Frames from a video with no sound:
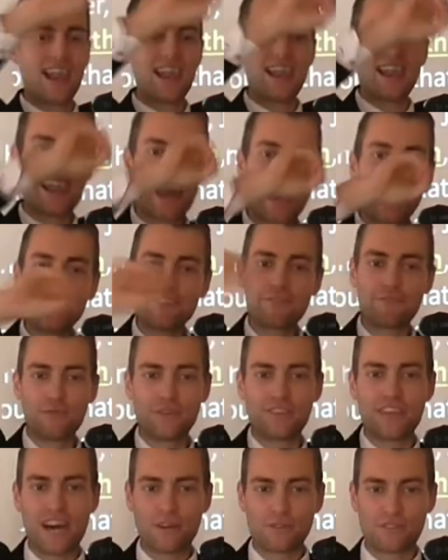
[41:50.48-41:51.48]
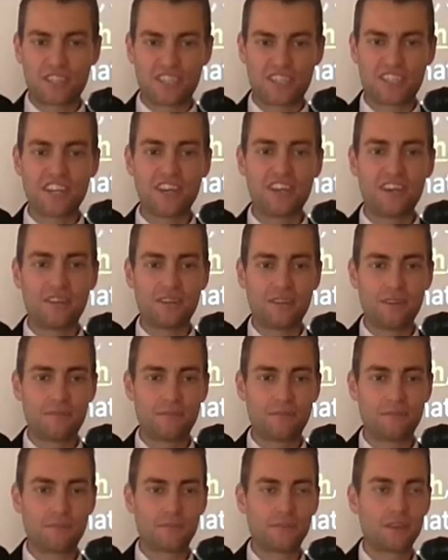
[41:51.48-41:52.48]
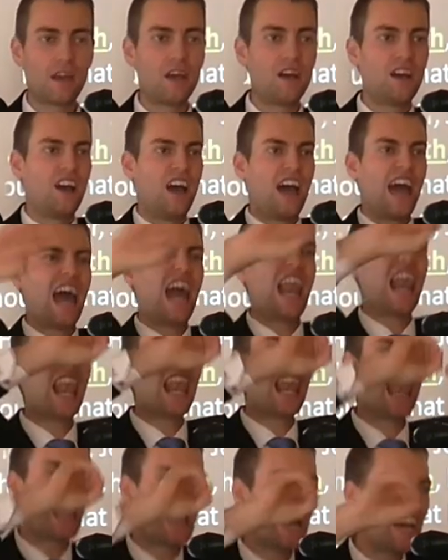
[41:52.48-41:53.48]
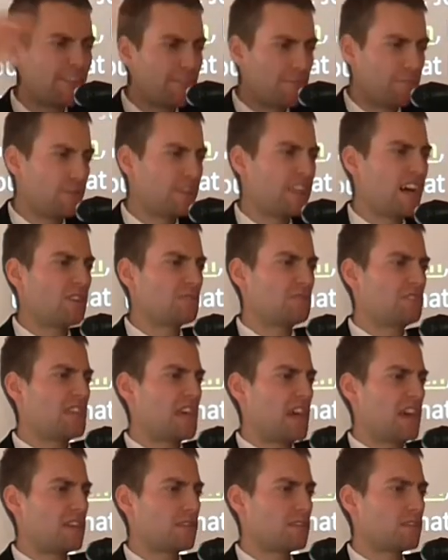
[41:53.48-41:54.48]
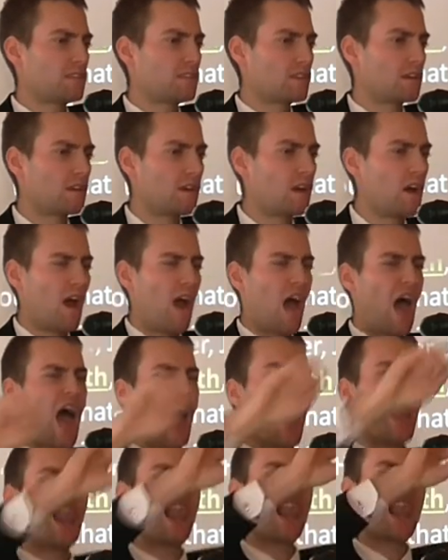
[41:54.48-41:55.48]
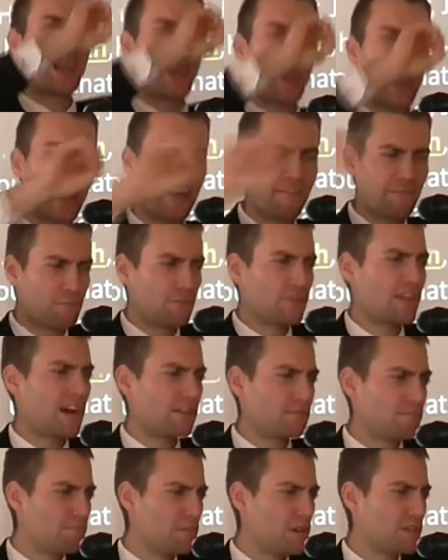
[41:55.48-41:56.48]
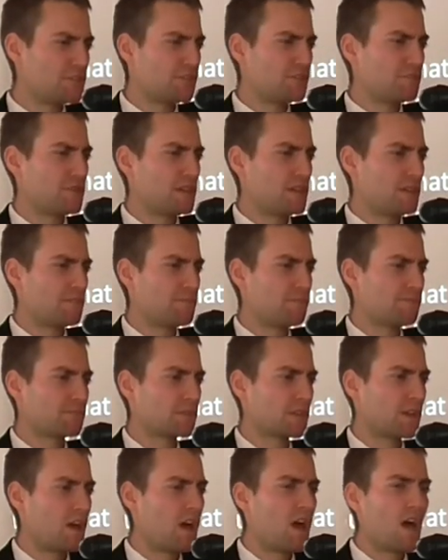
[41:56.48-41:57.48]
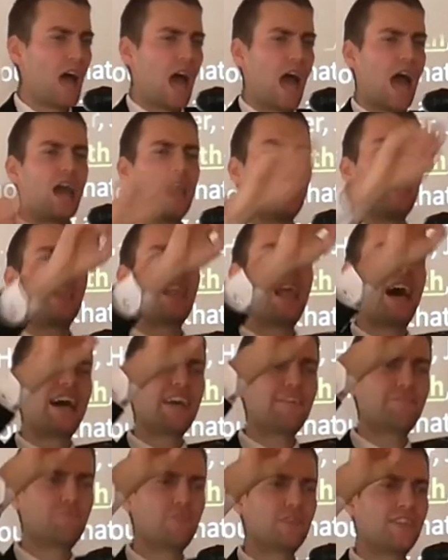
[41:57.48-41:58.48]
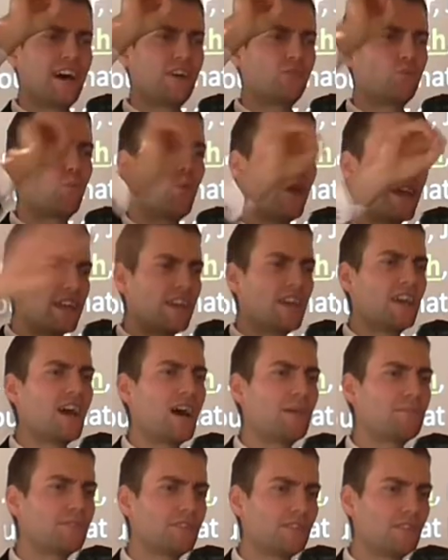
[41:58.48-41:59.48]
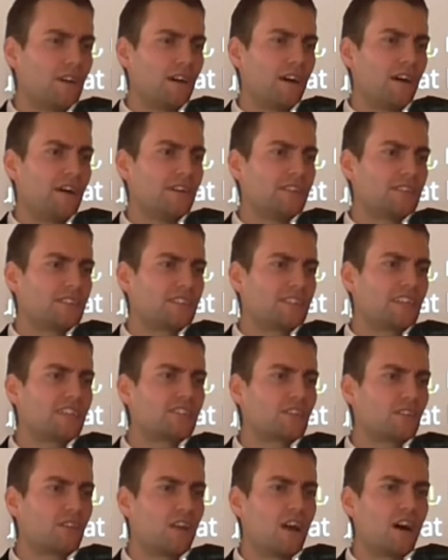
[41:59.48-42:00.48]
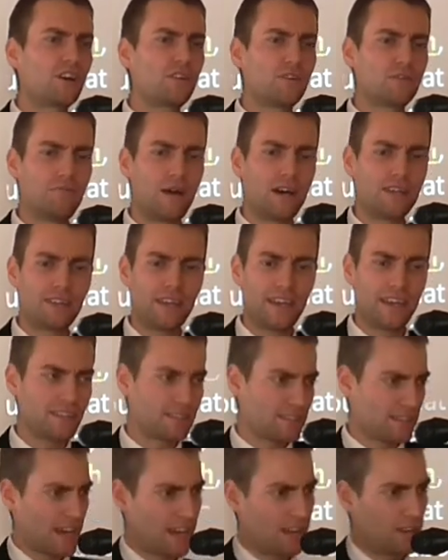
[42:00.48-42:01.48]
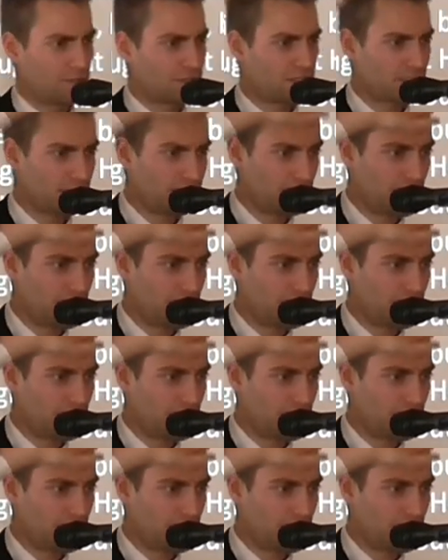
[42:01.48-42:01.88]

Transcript: A life without sin, a life without death, a life without misery, a life without waking up uh, 6 o'clock on Mondays. Hello,